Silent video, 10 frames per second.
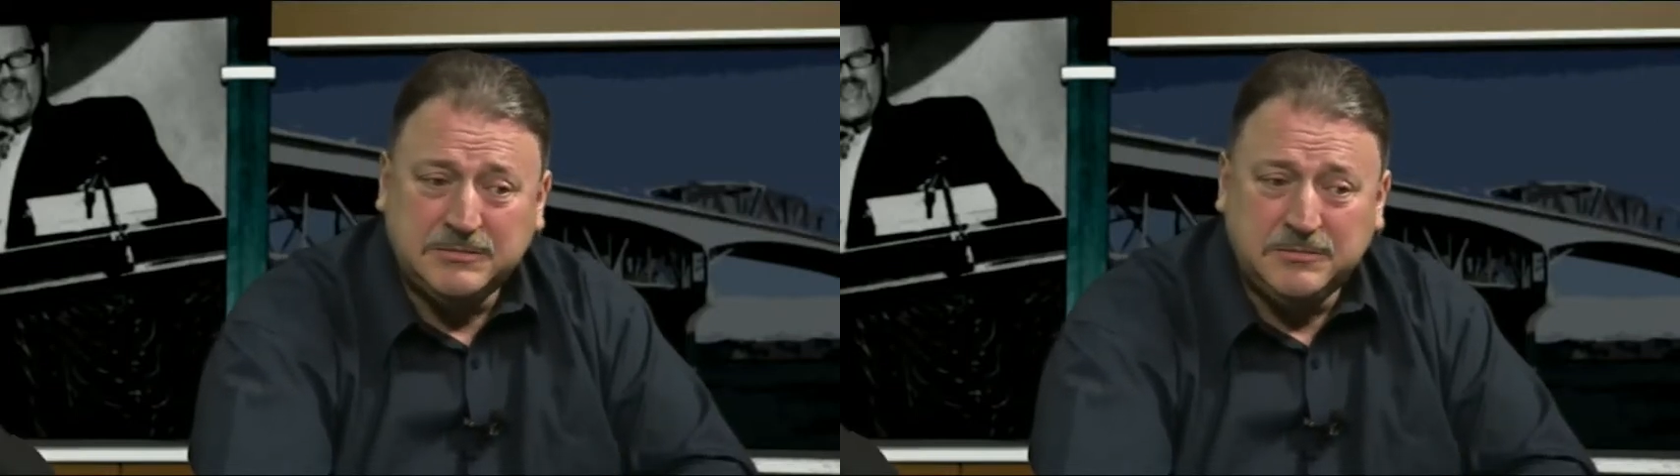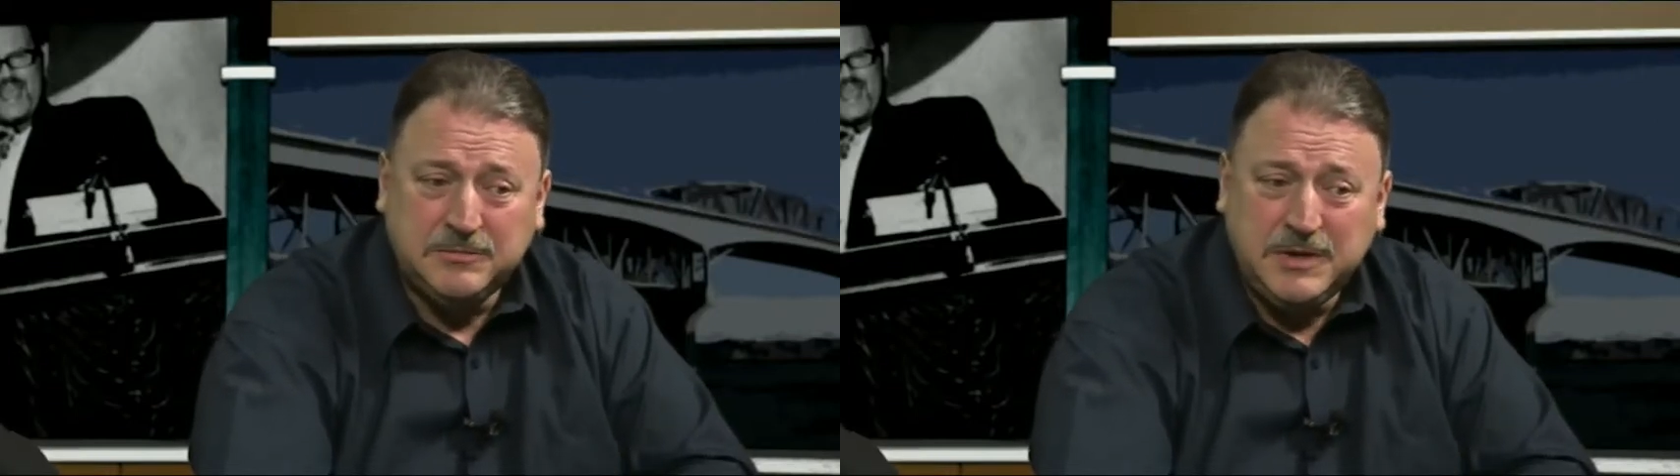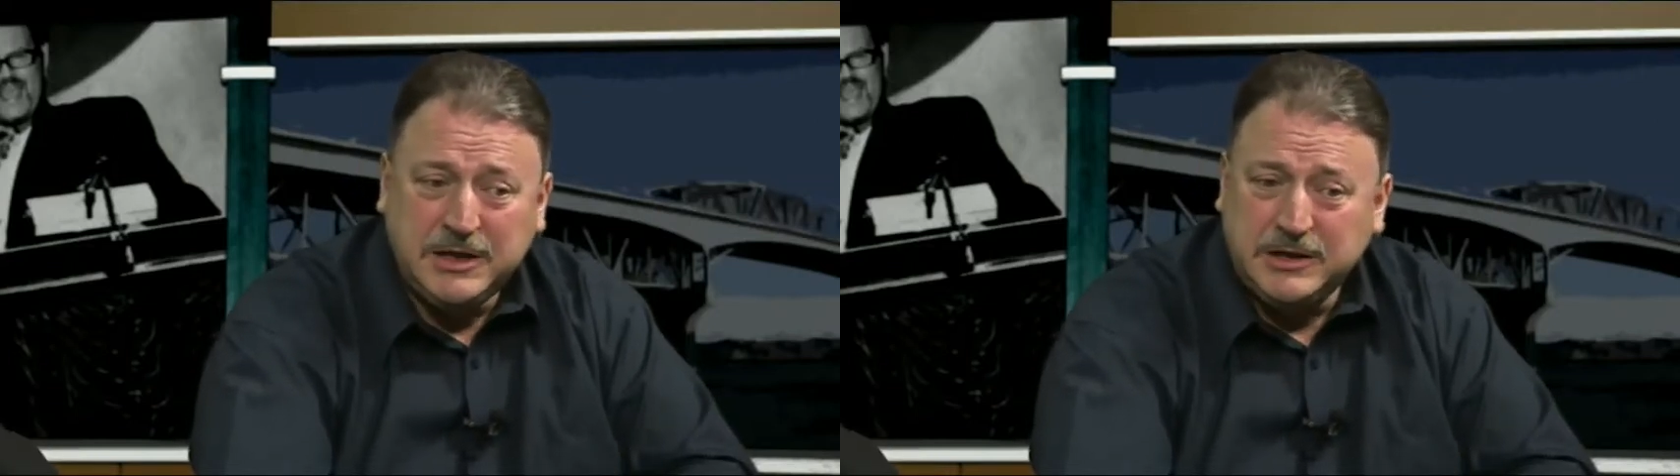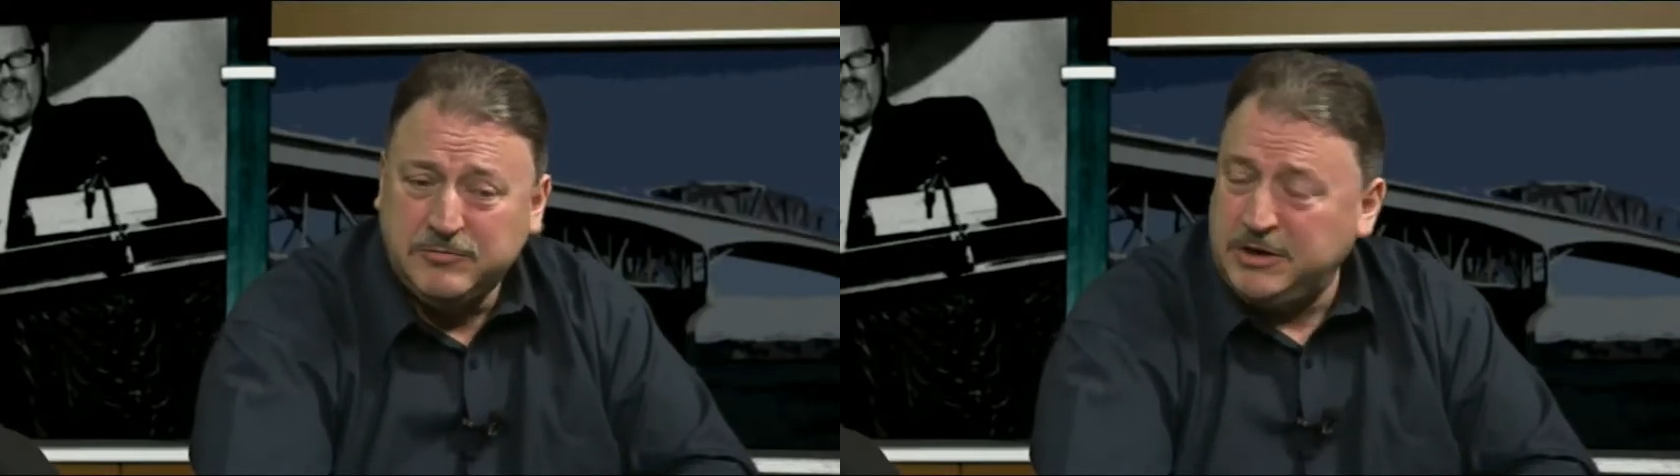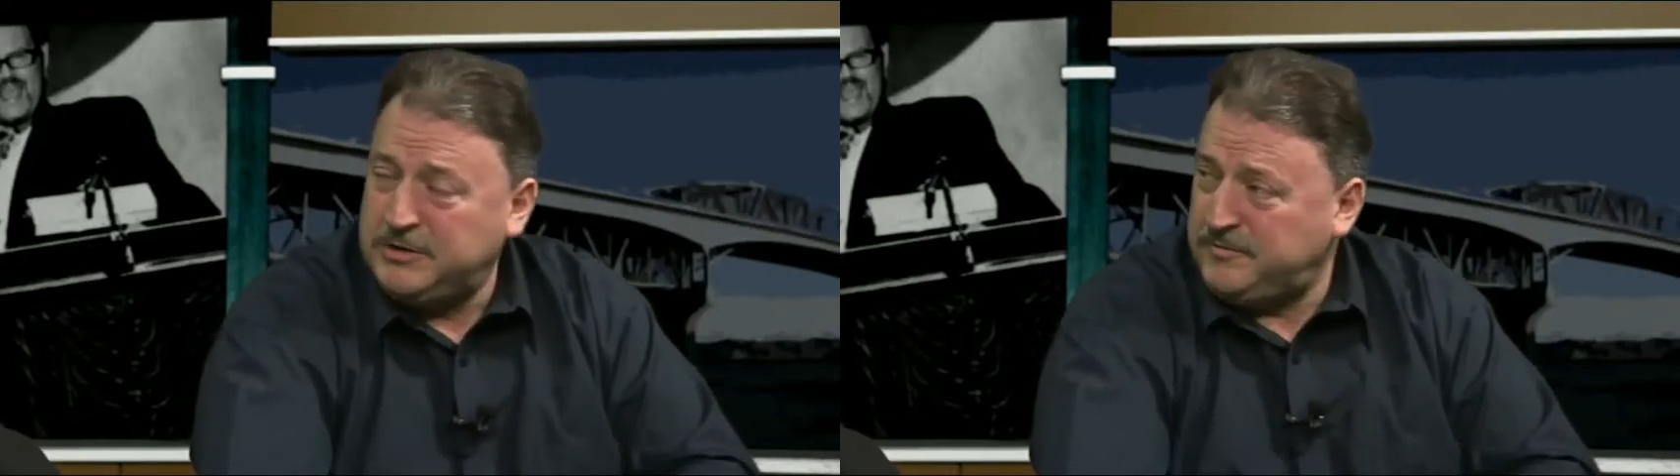merely
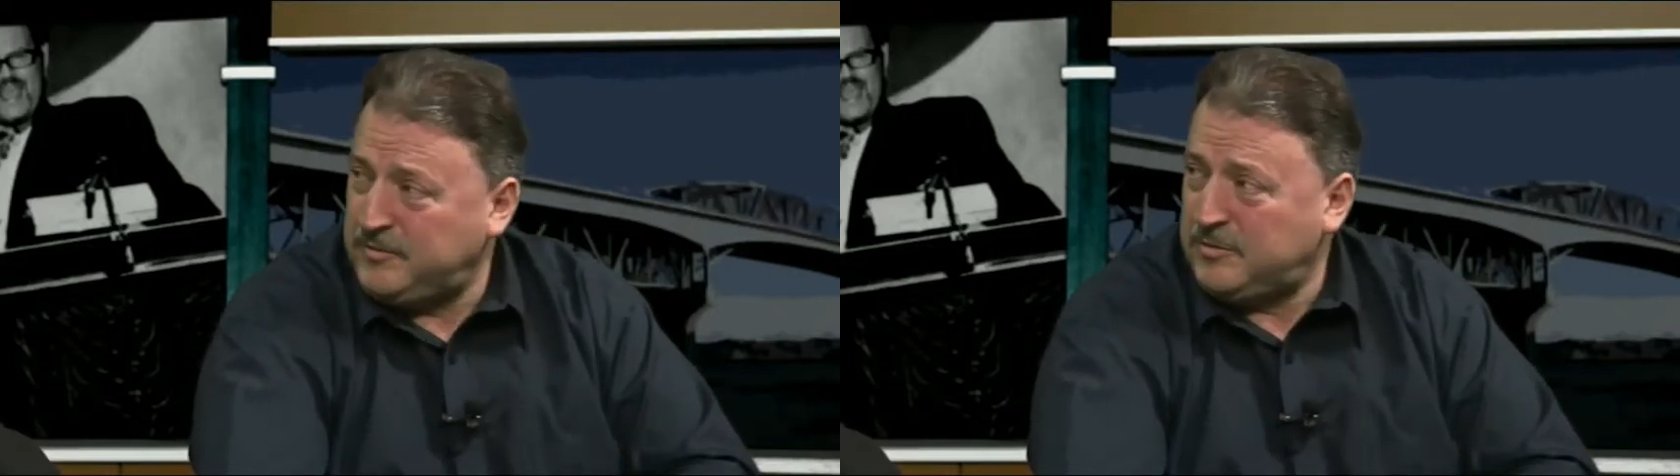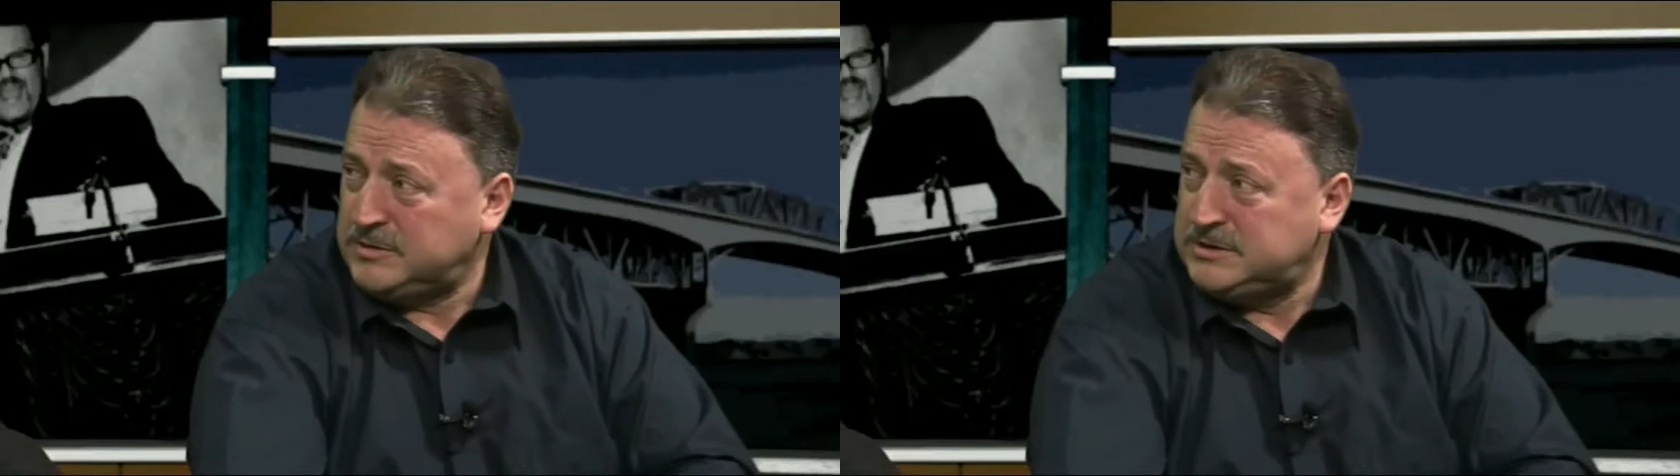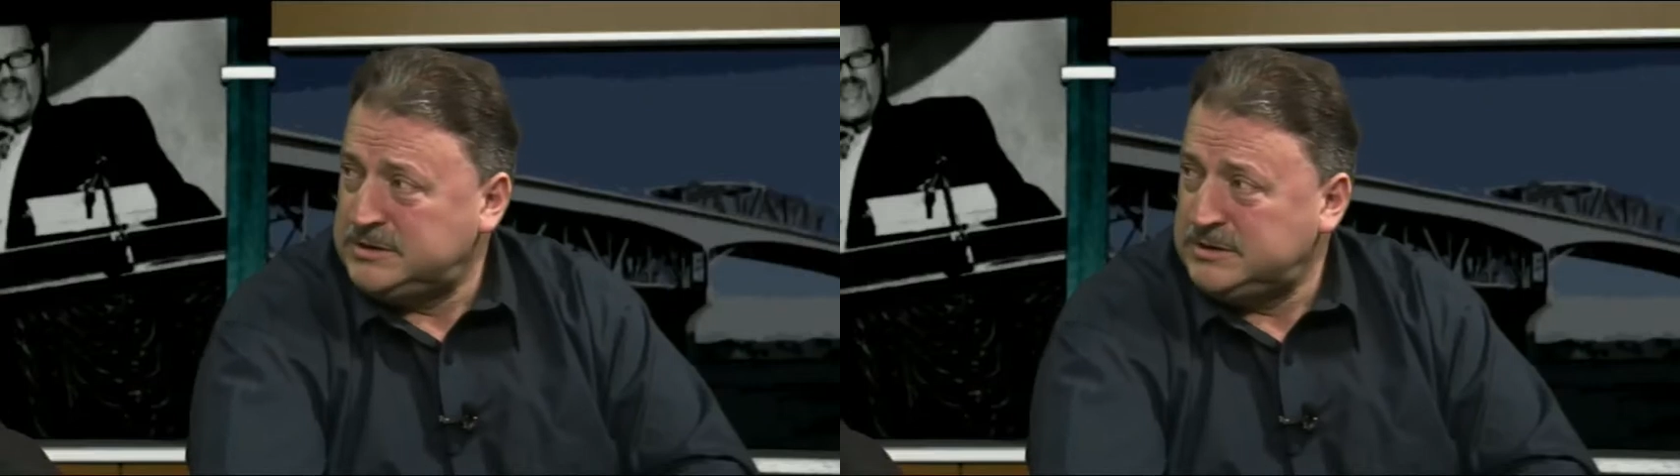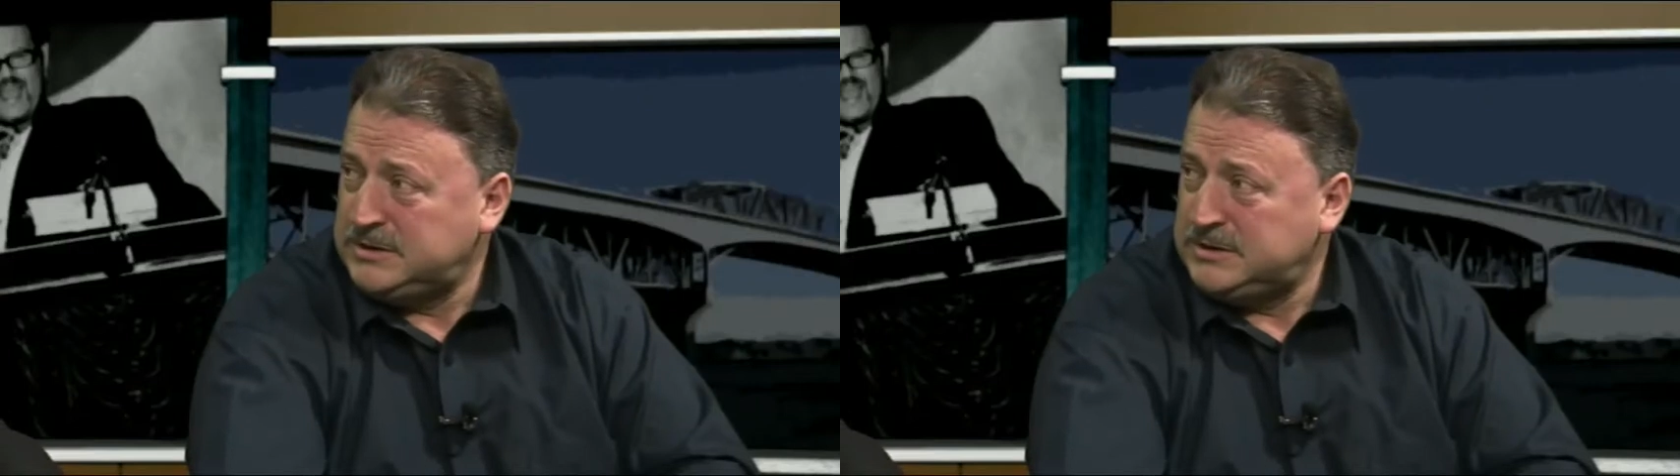reinforced